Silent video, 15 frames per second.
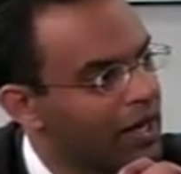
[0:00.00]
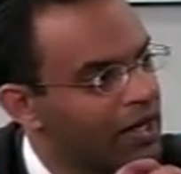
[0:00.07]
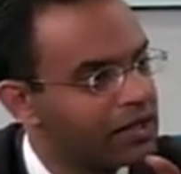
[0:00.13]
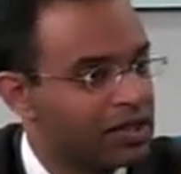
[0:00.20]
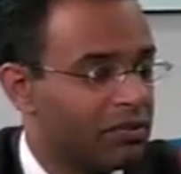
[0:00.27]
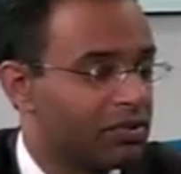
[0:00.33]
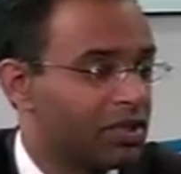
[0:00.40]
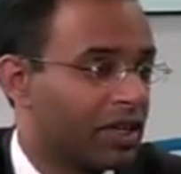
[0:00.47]
It
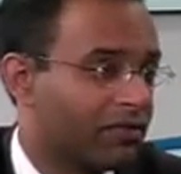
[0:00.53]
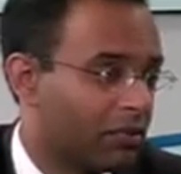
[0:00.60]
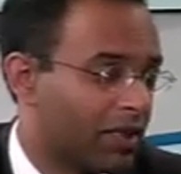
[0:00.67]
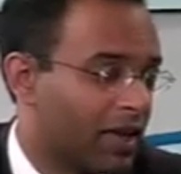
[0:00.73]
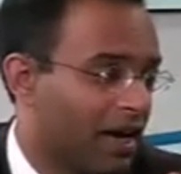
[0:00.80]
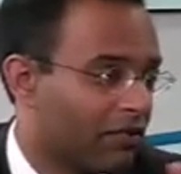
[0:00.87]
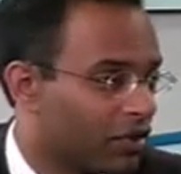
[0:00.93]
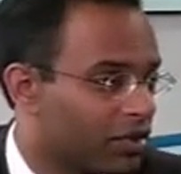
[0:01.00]
seems like from
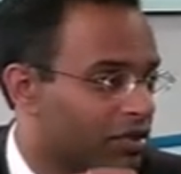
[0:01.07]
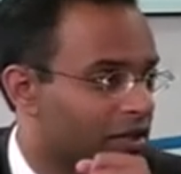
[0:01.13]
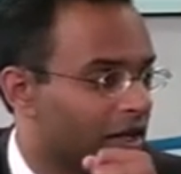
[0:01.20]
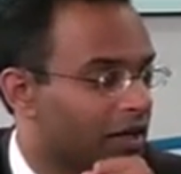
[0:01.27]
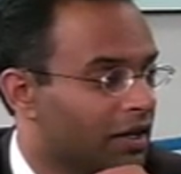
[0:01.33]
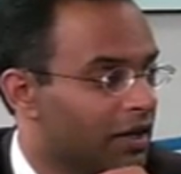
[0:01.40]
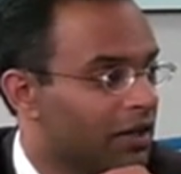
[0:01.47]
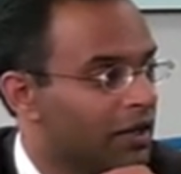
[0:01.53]
the EVEREST
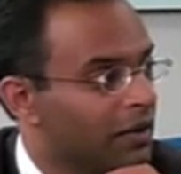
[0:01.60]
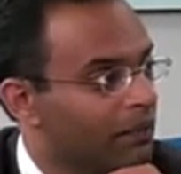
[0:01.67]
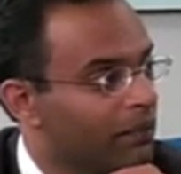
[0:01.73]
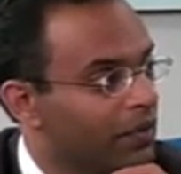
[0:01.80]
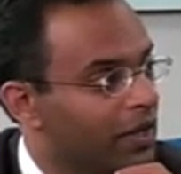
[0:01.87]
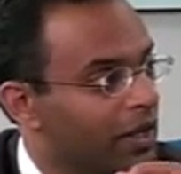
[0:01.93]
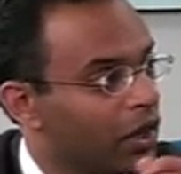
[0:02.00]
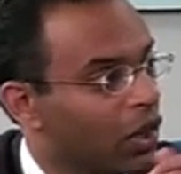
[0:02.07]
data, the